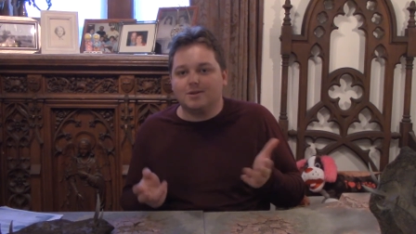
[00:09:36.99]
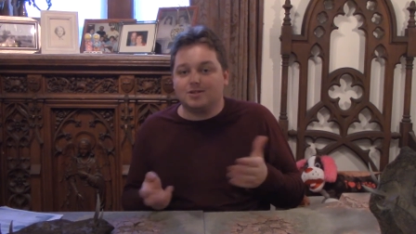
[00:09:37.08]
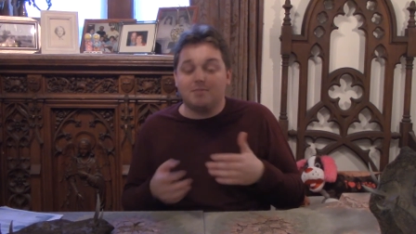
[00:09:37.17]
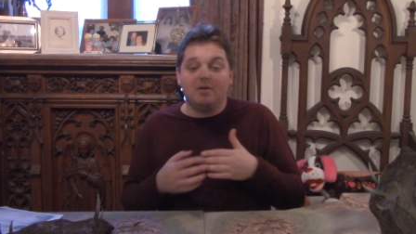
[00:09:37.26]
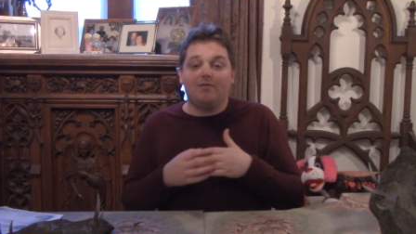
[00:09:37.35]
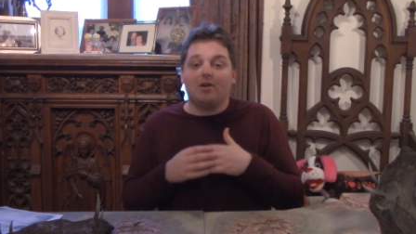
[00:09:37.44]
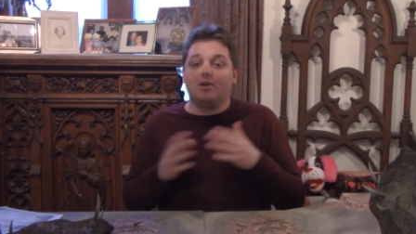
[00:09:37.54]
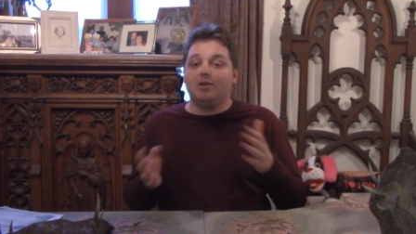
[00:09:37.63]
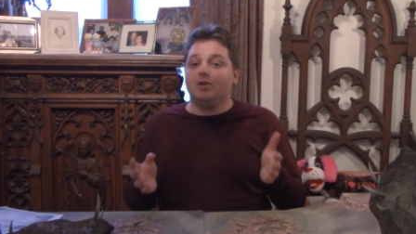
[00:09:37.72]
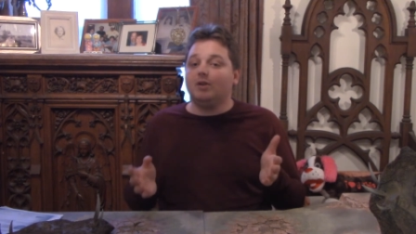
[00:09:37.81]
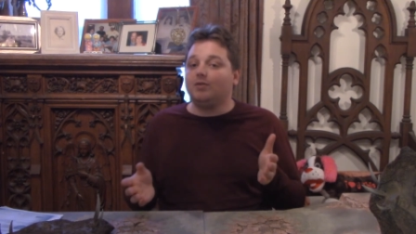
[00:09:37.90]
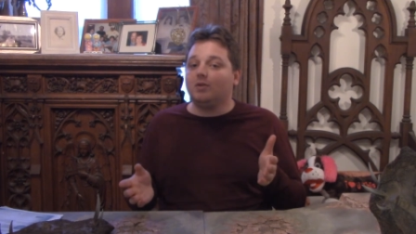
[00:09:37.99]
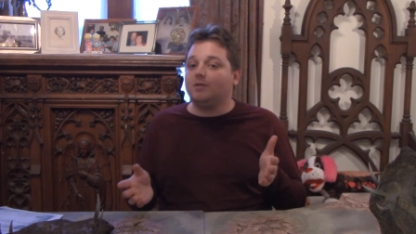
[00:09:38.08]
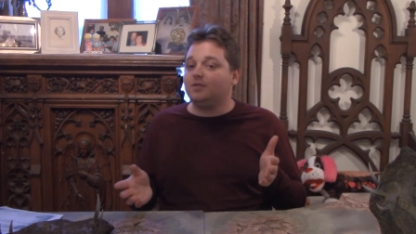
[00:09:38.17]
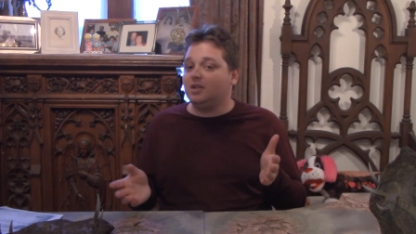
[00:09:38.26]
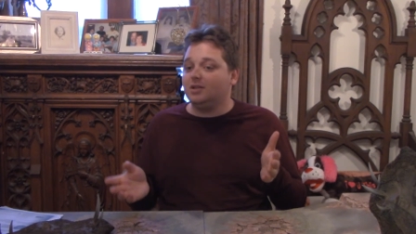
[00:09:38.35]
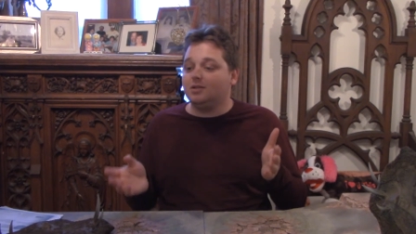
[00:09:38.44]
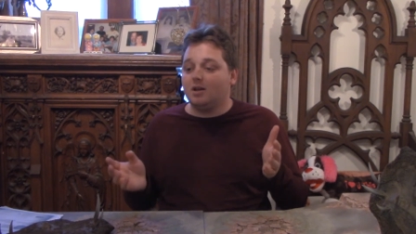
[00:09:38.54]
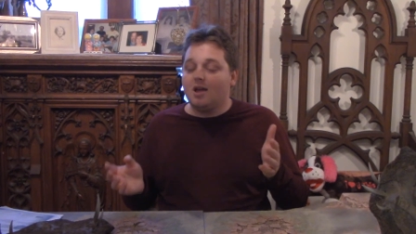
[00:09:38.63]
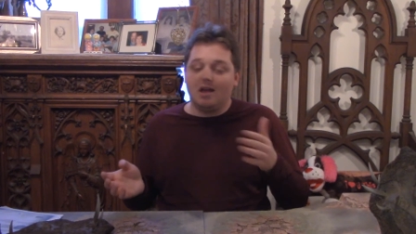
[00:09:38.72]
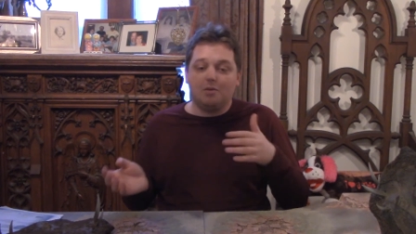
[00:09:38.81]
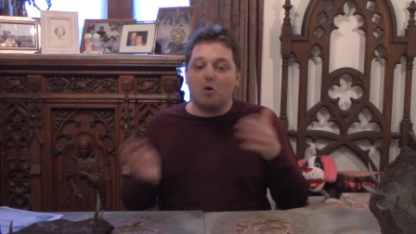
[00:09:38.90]
which can be very useful if she's
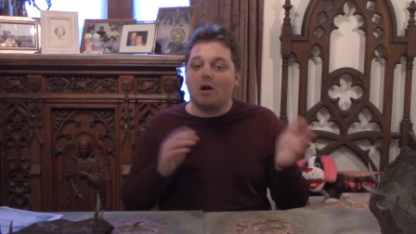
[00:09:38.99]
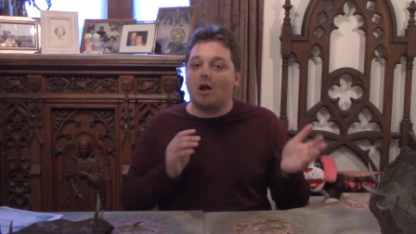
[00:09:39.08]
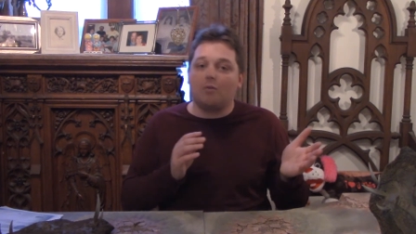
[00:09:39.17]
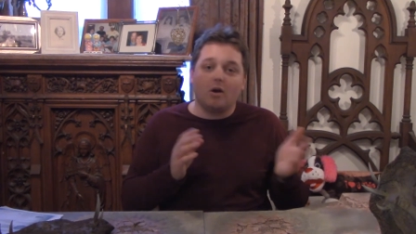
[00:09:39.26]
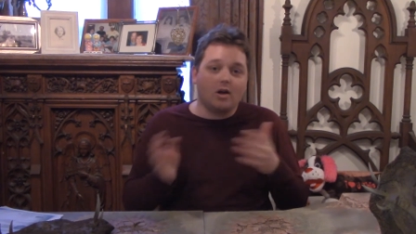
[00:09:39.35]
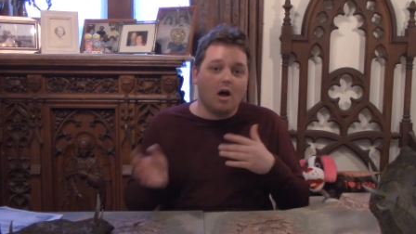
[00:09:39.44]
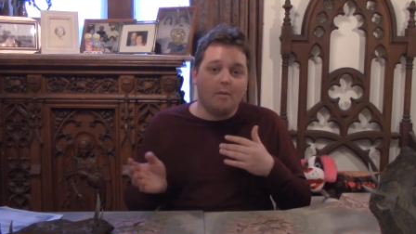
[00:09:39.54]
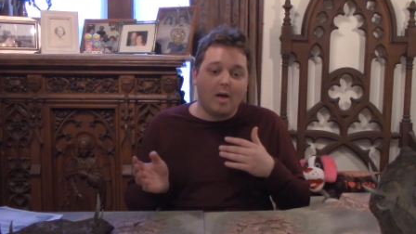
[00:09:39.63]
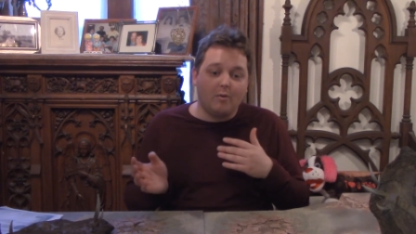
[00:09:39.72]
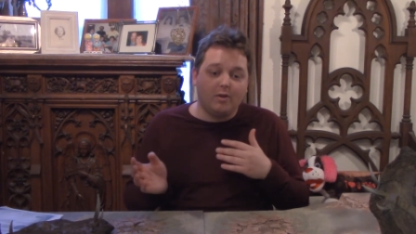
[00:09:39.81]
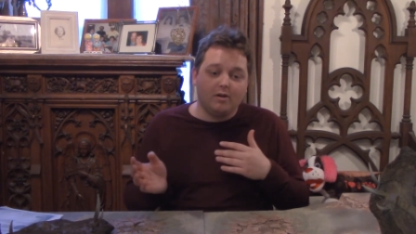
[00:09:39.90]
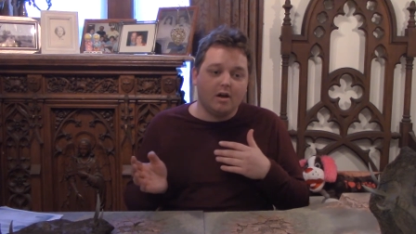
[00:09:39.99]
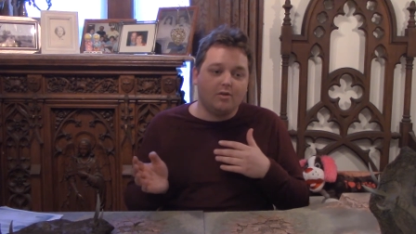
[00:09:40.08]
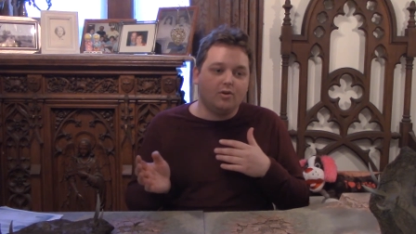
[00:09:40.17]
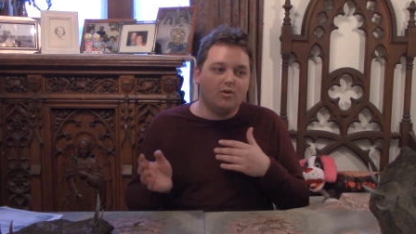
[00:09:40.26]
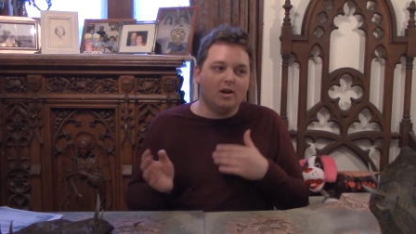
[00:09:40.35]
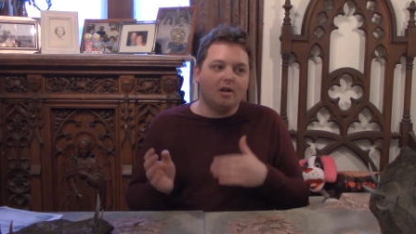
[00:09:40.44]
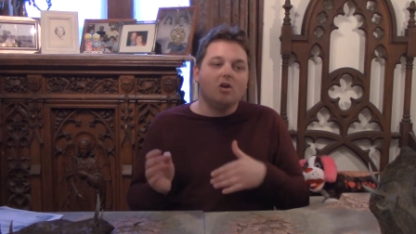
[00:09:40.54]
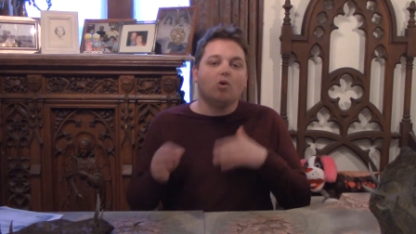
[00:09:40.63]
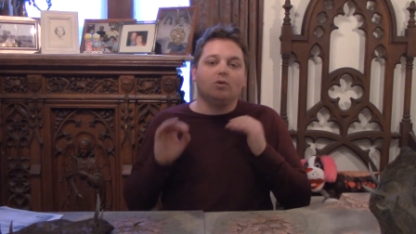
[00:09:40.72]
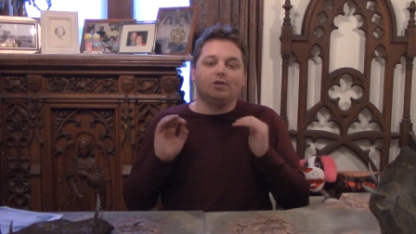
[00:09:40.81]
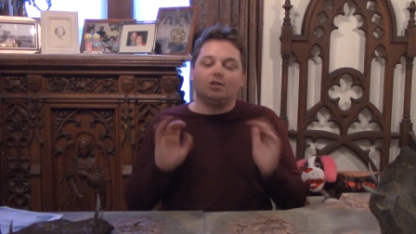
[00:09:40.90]
in one-on-one combat with another unit
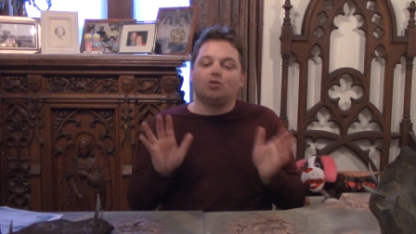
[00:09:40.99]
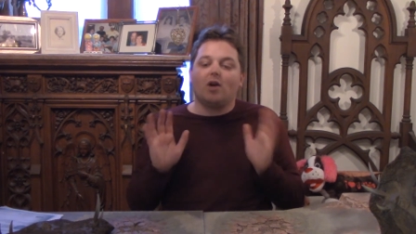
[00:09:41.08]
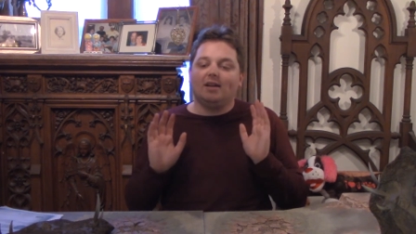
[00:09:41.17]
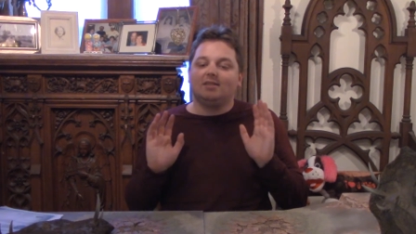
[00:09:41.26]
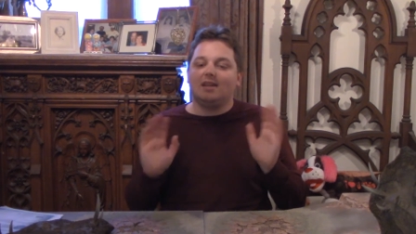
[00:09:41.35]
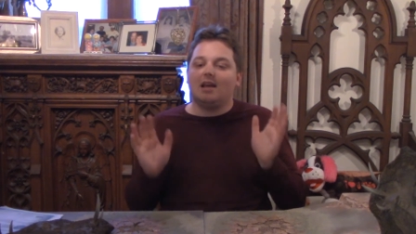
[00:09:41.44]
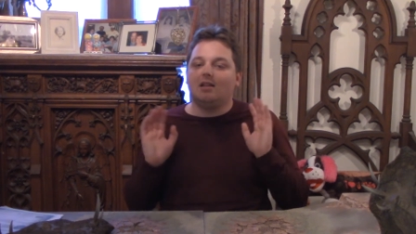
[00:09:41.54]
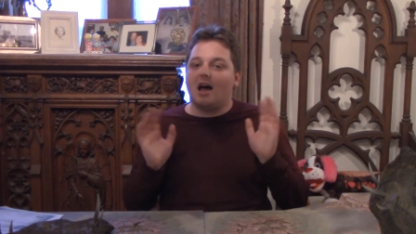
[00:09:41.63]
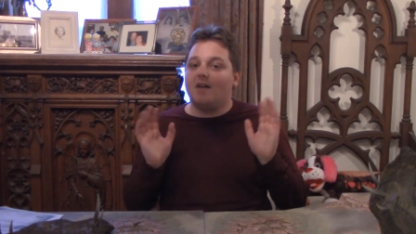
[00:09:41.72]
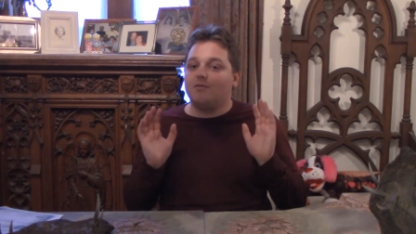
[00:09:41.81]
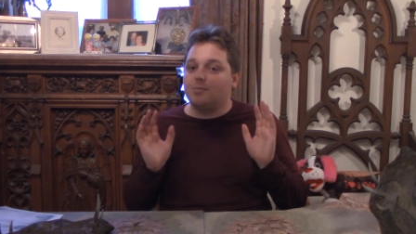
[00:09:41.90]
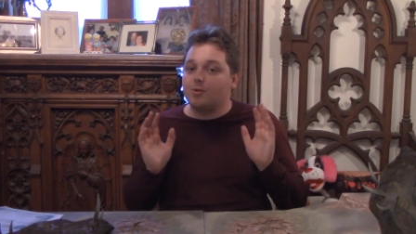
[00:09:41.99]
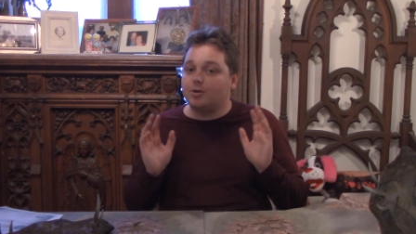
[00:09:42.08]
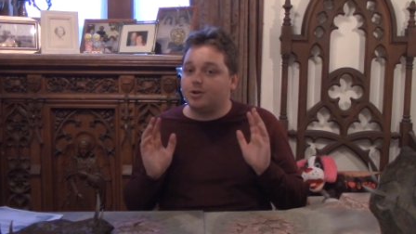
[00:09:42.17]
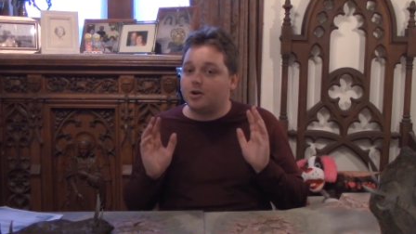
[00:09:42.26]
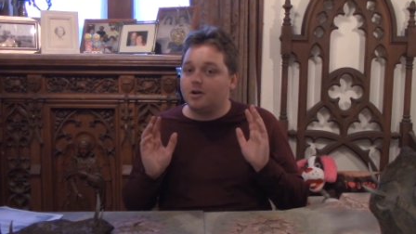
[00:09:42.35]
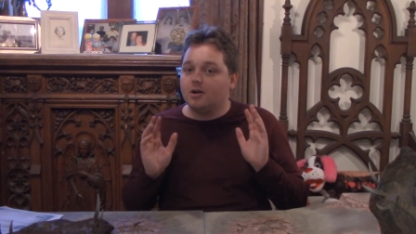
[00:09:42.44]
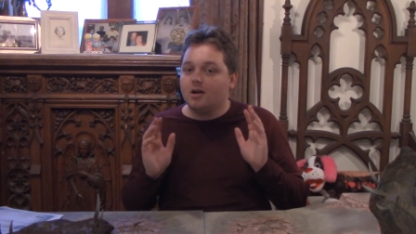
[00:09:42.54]
or just trying to stay alive one more turn.